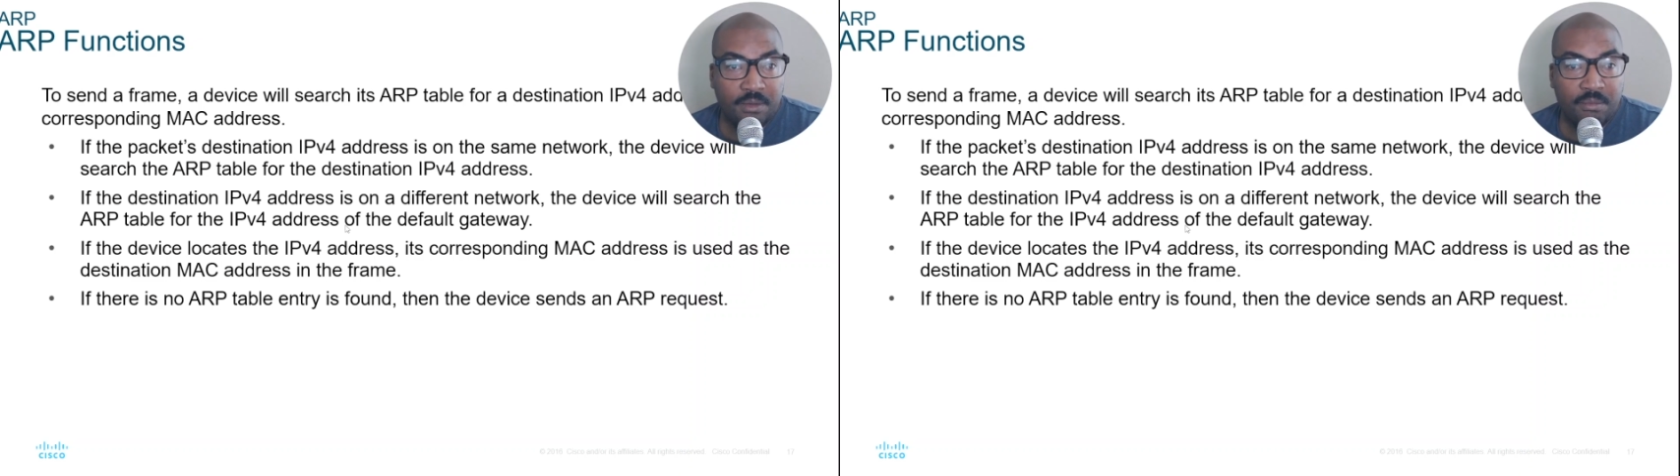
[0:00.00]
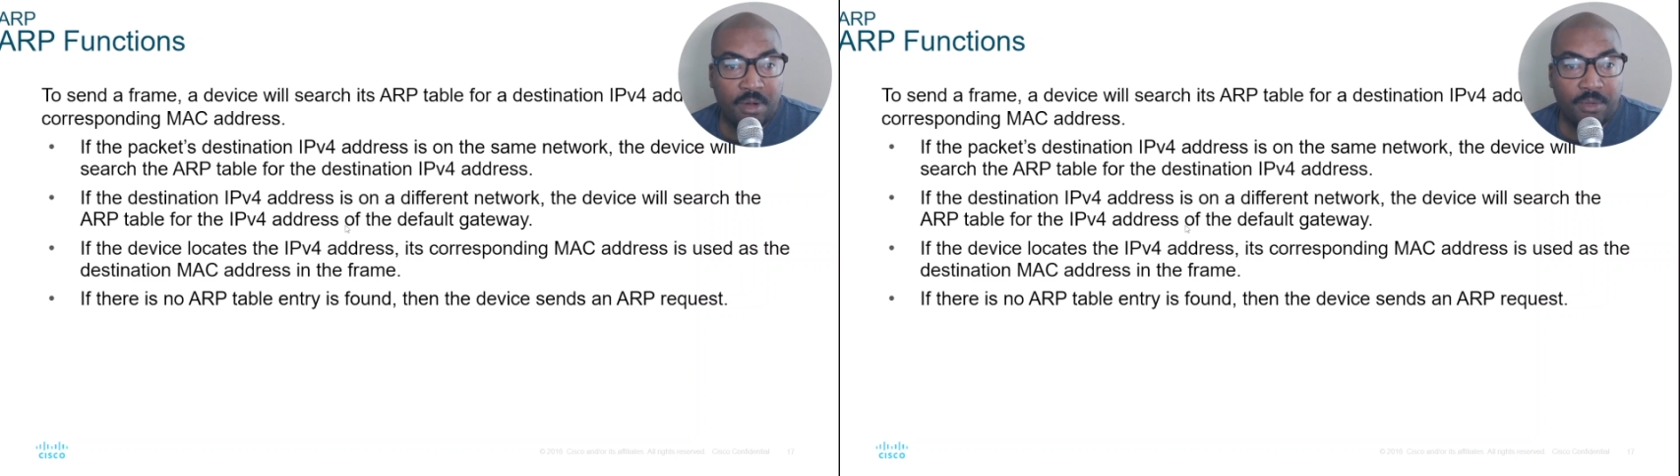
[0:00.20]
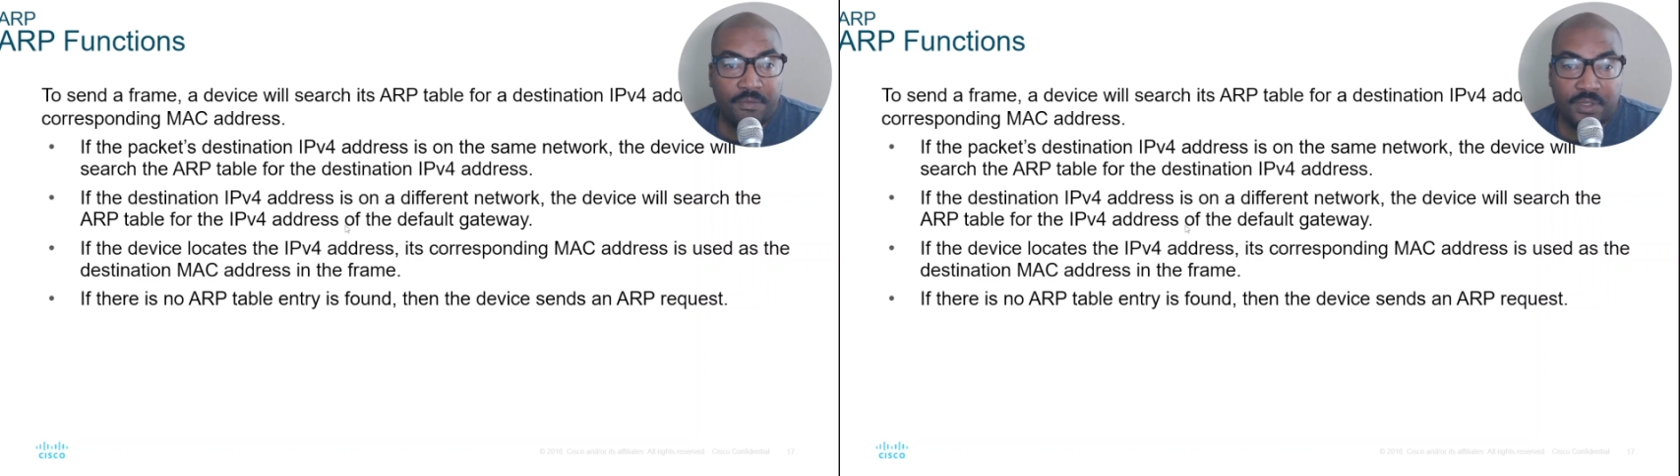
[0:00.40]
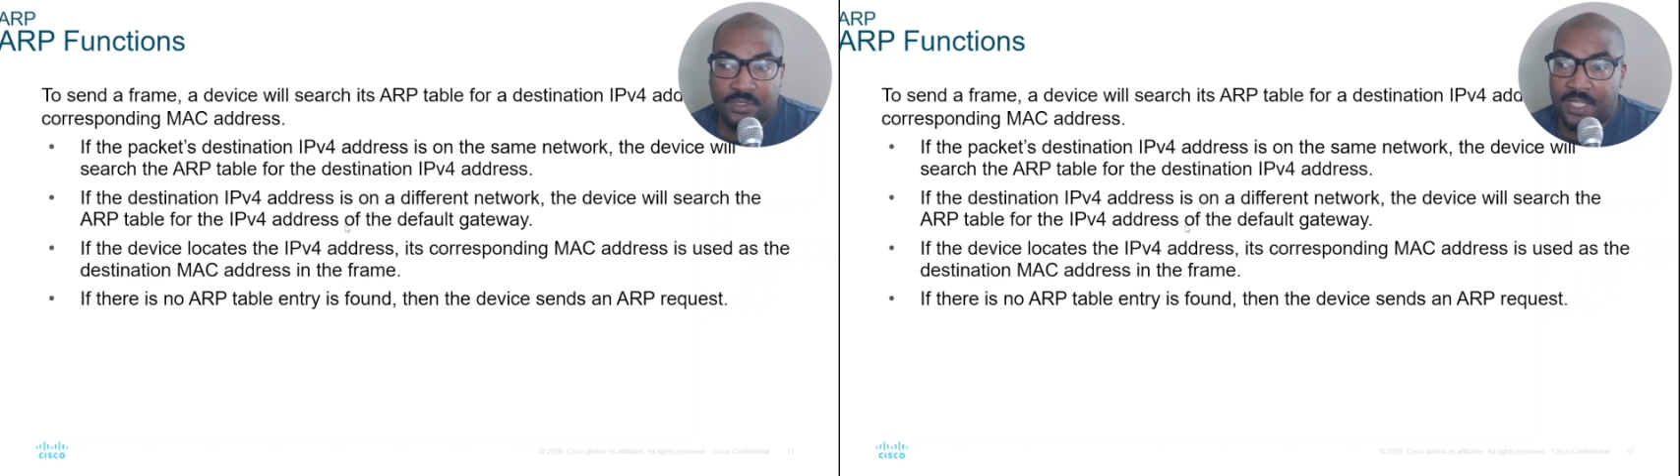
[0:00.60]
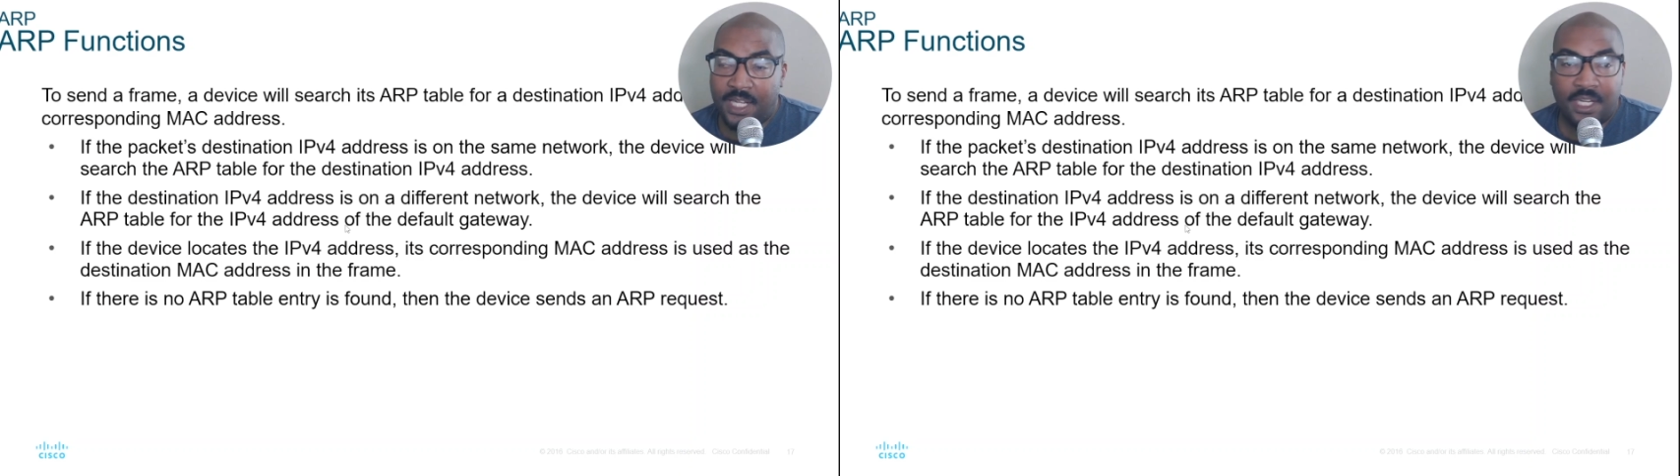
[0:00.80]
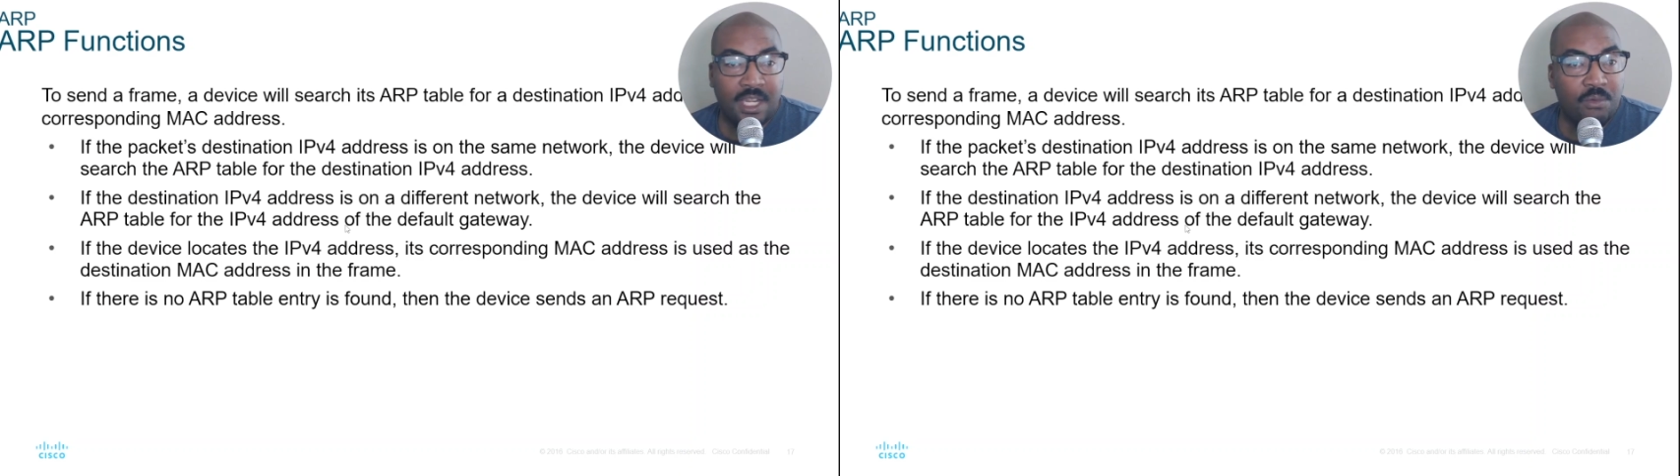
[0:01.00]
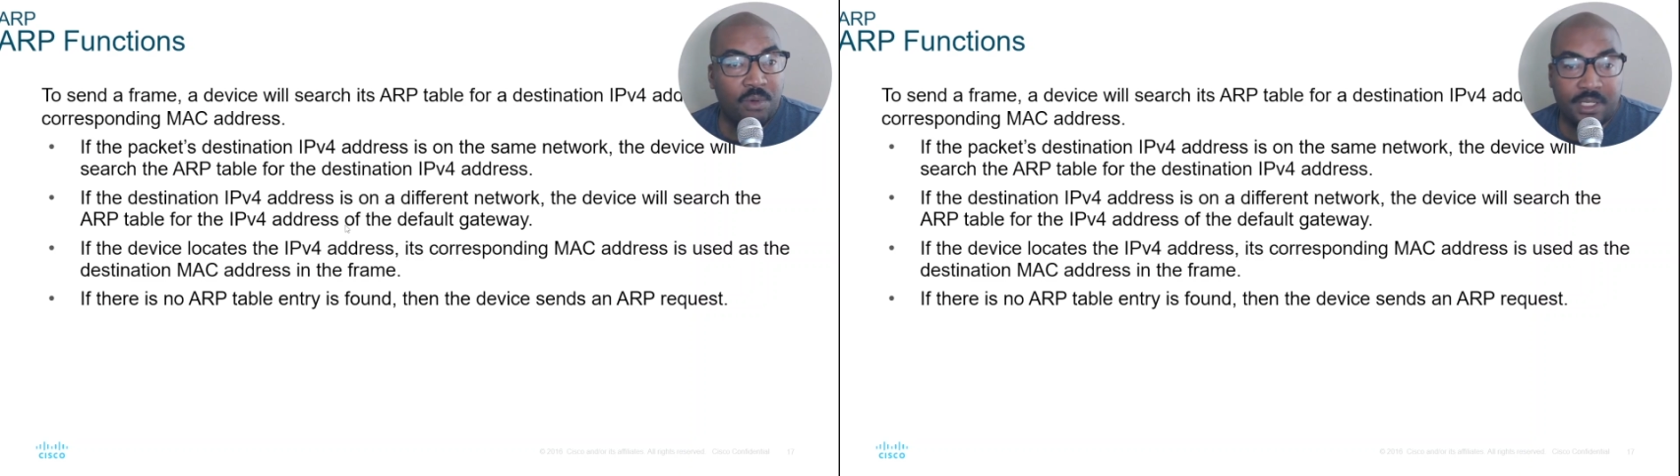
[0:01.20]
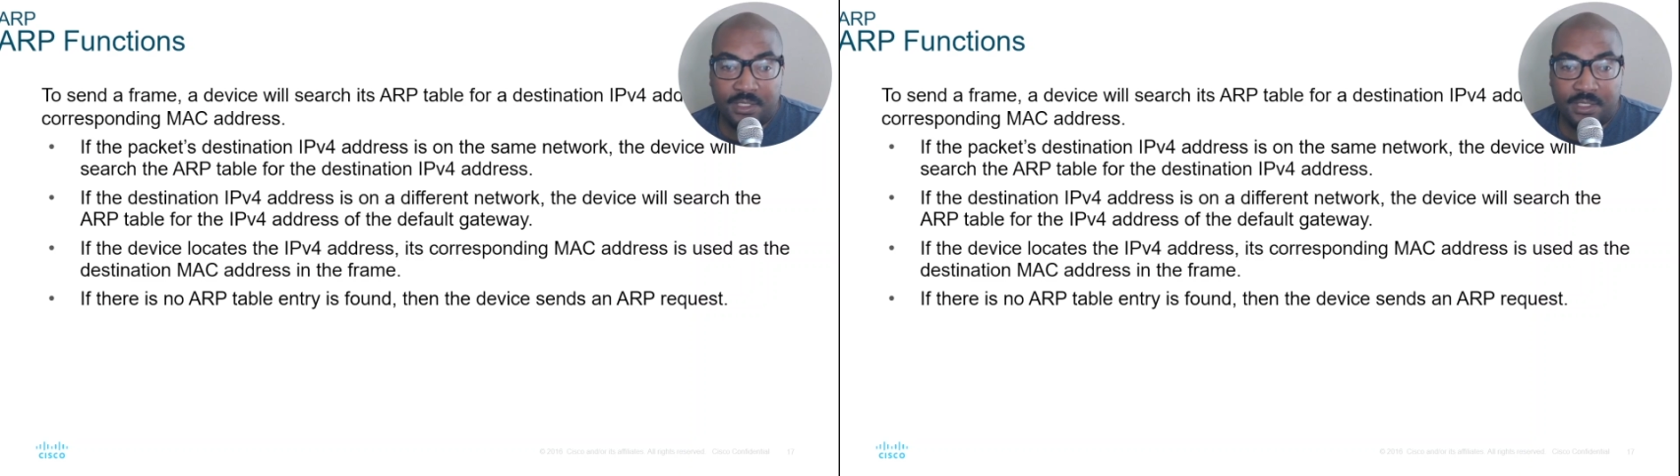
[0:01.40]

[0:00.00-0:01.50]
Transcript: Remember, if it's not a network,